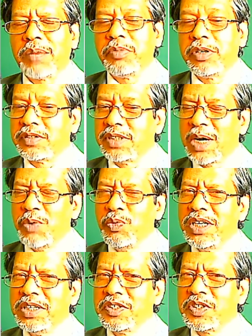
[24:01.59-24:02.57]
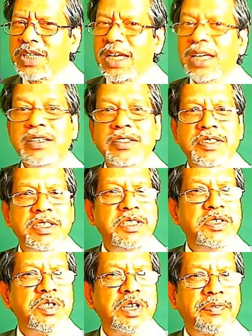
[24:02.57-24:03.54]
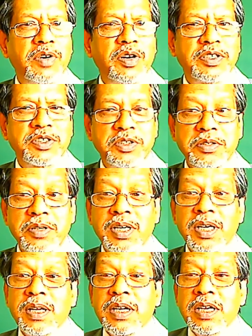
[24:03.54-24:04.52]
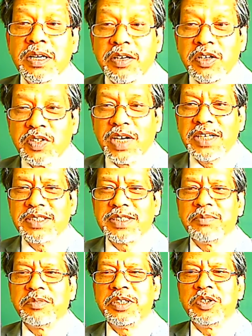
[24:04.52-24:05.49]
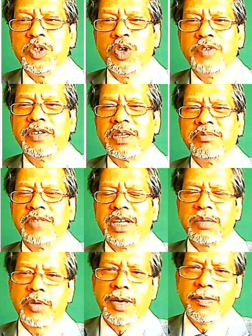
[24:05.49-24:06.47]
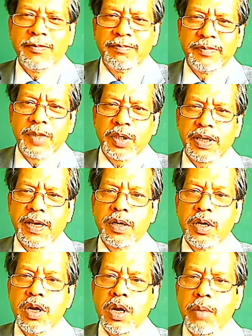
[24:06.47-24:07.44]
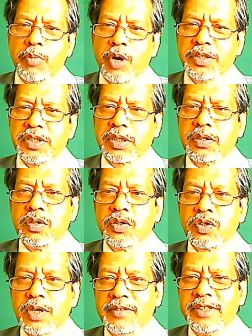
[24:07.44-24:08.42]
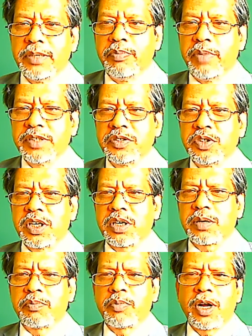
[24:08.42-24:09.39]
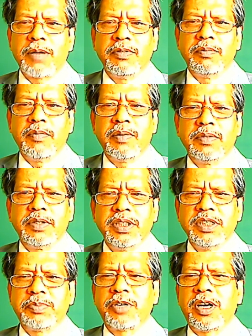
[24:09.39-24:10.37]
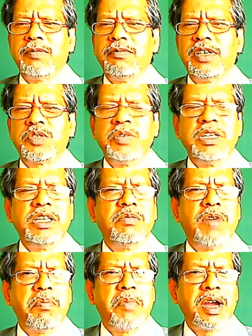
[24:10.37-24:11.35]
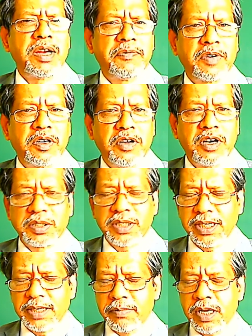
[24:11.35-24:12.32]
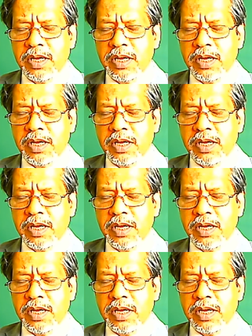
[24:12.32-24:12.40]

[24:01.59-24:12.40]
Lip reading: Because now we understand it's easier for us to design something to overcome that problem. Okay, project, solve the bus jerk problem. This problem has been in my mind for a long time.